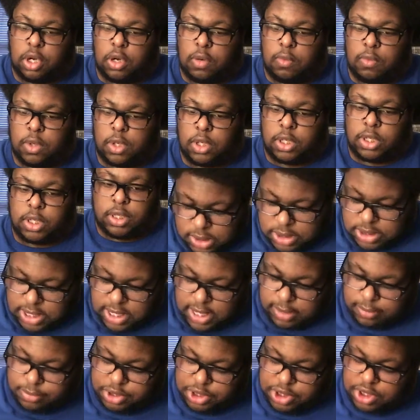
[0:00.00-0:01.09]
artwork.
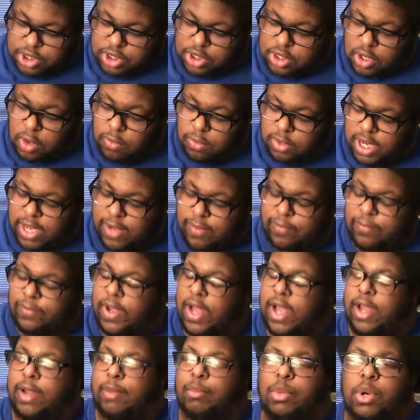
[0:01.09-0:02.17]
Damn, she's so damn
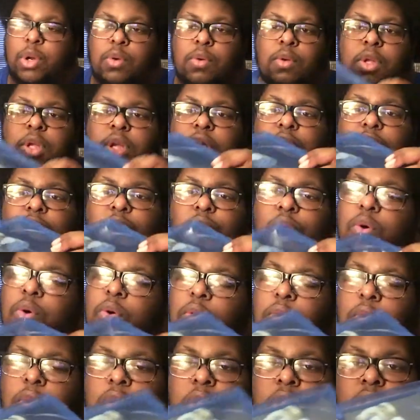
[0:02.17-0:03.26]
fine, bro.
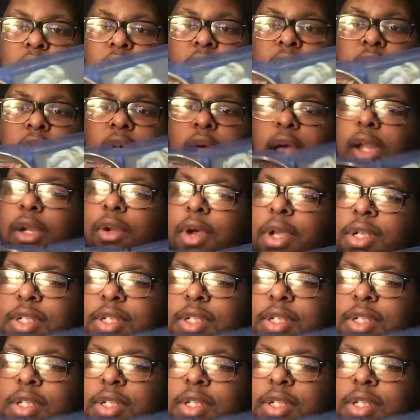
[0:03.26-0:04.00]
Ooh, I know I